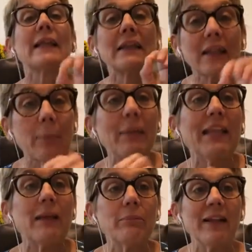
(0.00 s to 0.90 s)
Let me
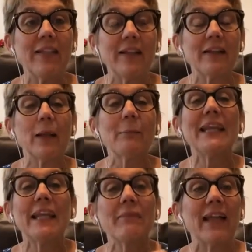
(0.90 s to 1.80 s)

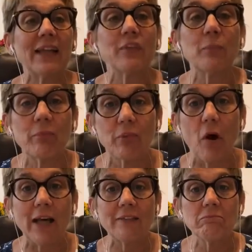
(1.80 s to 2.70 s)
give that some
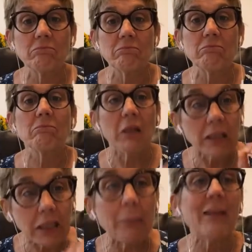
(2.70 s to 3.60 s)
thought.
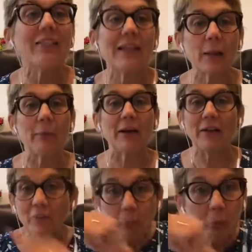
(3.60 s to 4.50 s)
Let me think about
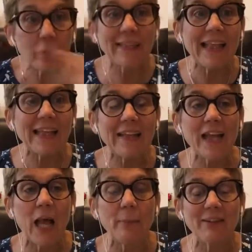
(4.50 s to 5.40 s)
it. Put that in the
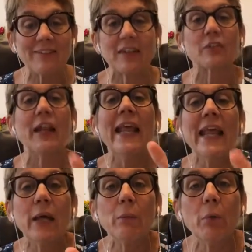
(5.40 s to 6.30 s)
comment section.
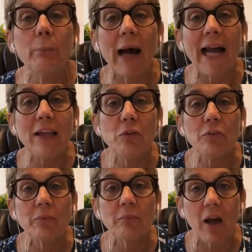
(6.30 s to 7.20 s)
It will buy you
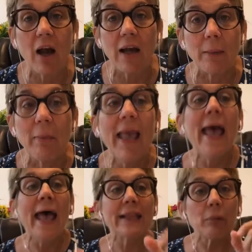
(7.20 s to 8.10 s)
some time.
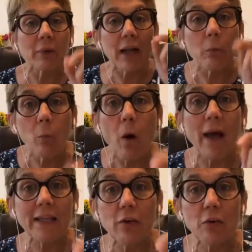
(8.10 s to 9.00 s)
And then what I
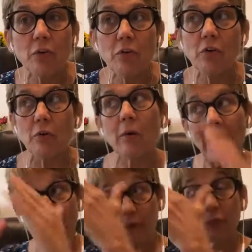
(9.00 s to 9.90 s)
want you to do
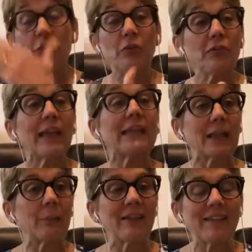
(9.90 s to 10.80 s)
after you said,
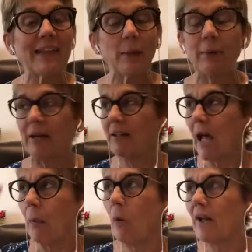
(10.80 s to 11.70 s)
let me think about it,
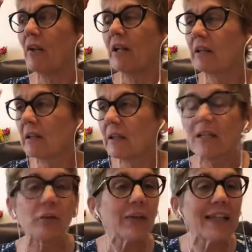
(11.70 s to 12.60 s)
I want you to
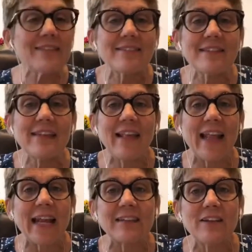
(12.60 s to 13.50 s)
literally see
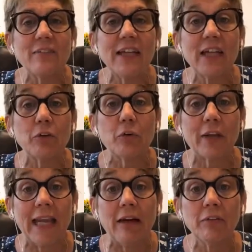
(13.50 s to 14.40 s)
that activity on your
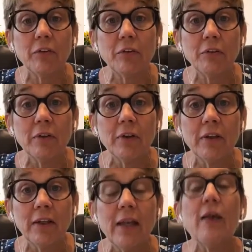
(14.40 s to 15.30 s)
calendar,
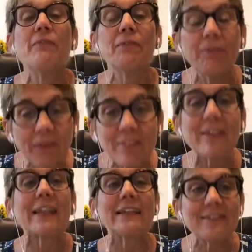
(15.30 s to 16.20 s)

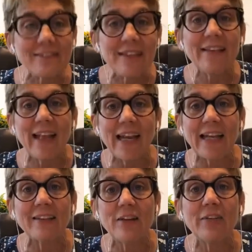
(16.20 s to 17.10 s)
physically see that
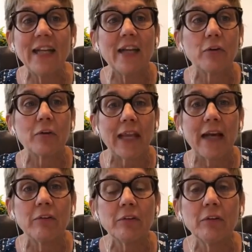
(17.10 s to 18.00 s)
activity on your
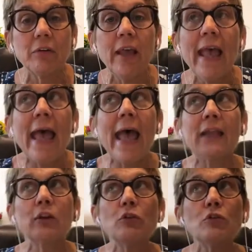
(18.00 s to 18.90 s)
calendar,
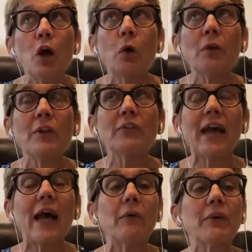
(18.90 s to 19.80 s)
and notice
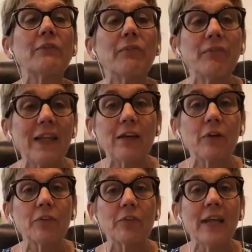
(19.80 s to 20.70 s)
how it
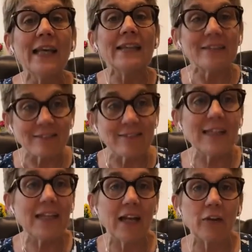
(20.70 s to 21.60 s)
feels to
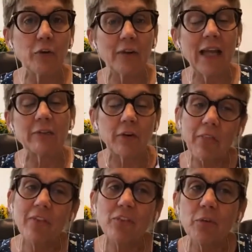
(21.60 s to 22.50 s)
see it on your calendar.
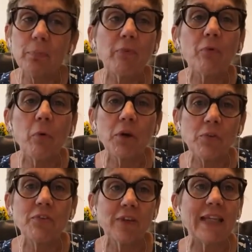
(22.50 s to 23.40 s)
This is before
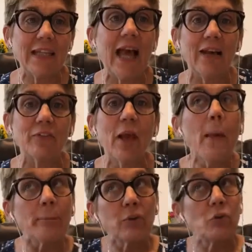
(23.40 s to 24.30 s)
you say yes,
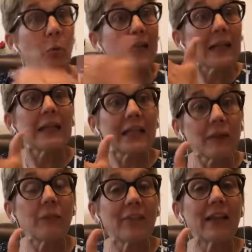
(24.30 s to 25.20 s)
but you want to
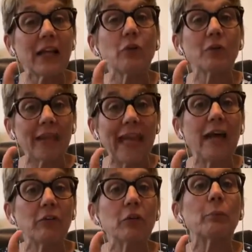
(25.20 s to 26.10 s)
live with it on your
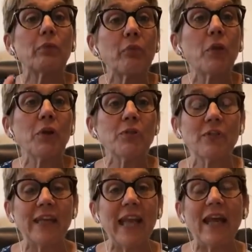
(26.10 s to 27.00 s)
calendar before you
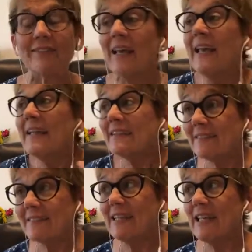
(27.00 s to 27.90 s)
say yes to
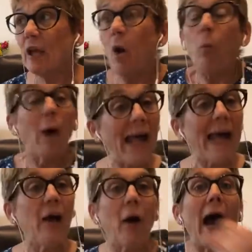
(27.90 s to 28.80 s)
see,
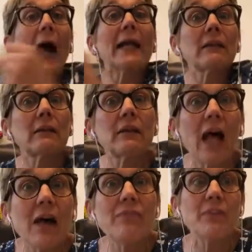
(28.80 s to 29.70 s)
wow, I
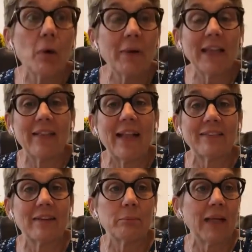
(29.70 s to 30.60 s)
love knowing that
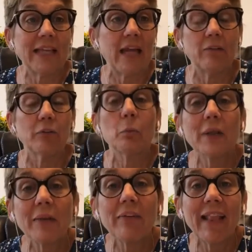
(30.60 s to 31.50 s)
that's on my calendar,
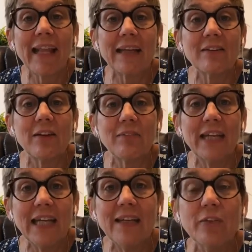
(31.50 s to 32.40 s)
whatever that
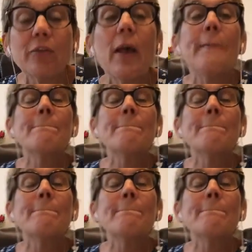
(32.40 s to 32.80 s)
activity is.